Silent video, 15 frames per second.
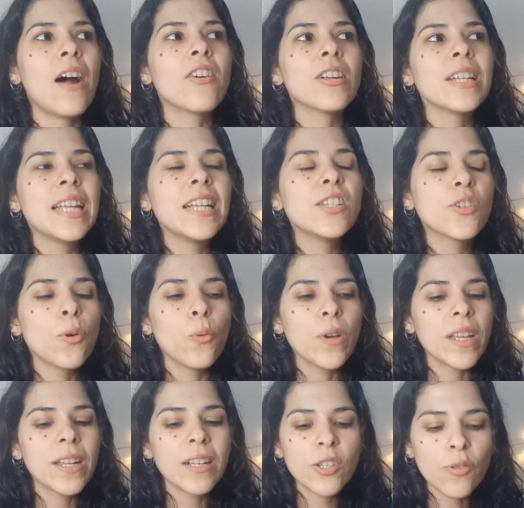are linked
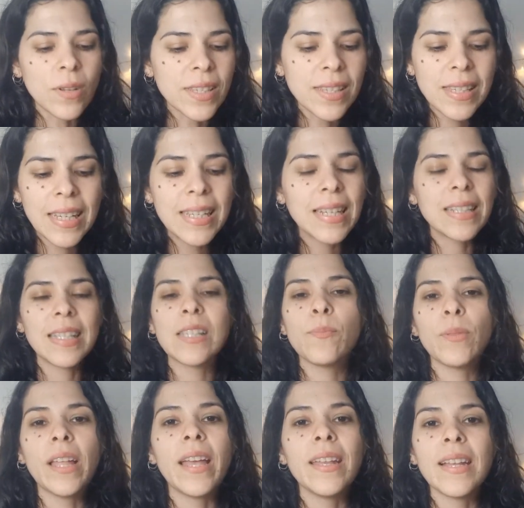with transiting this
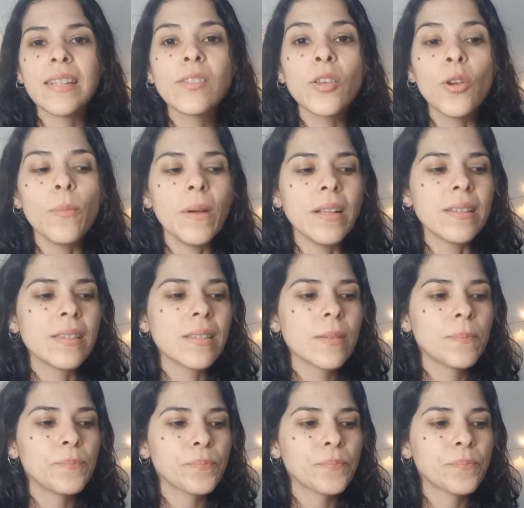plane as humans